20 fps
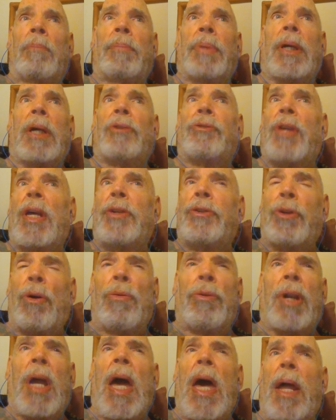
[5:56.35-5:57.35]
because they
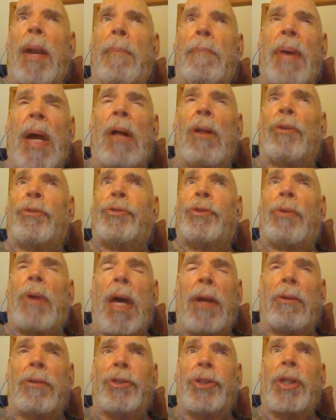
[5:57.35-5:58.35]
don't know how to balance their
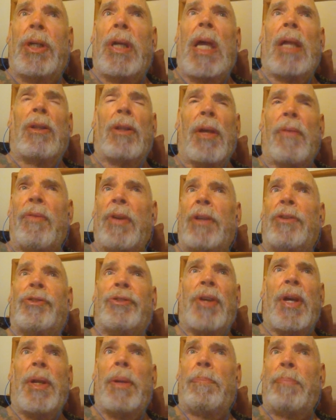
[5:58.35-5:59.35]
energy and live in a
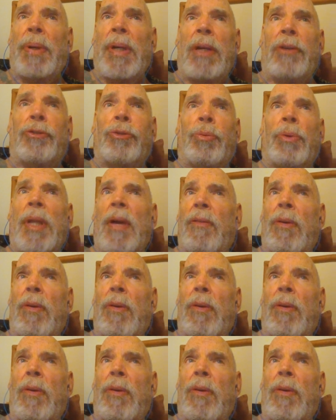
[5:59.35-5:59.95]
state of peace with